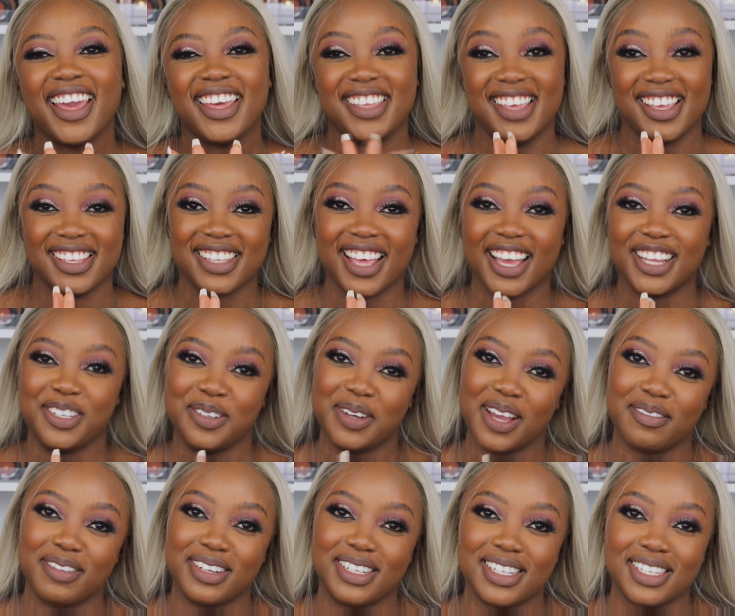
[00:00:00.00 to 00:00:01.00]
Yes, I do
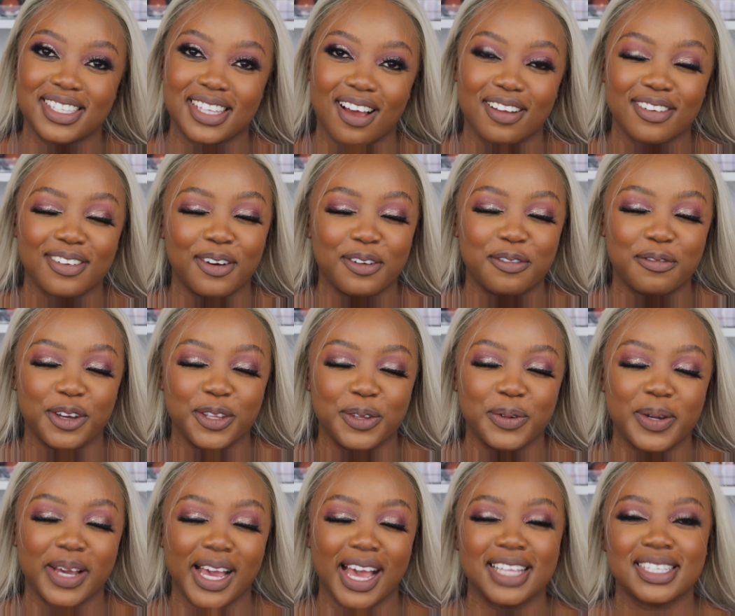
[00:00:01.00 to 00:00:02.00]
have a discount code for
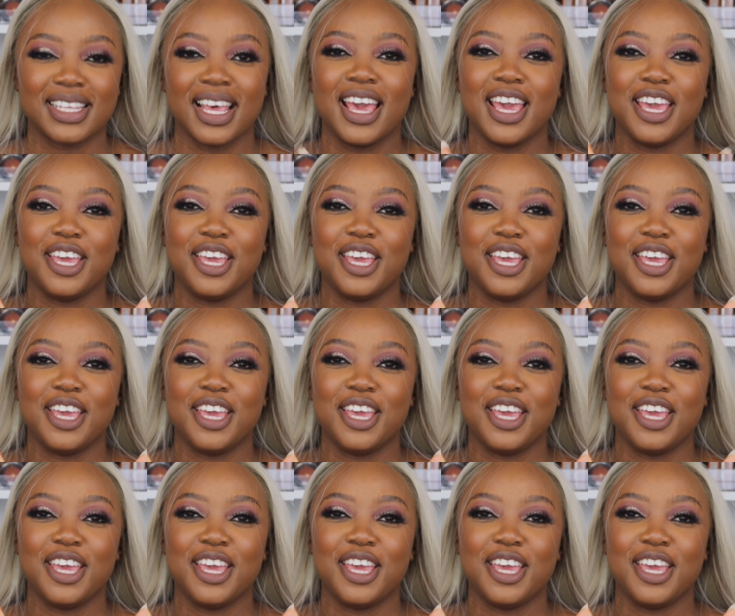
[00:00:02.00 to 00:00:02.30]
you guys.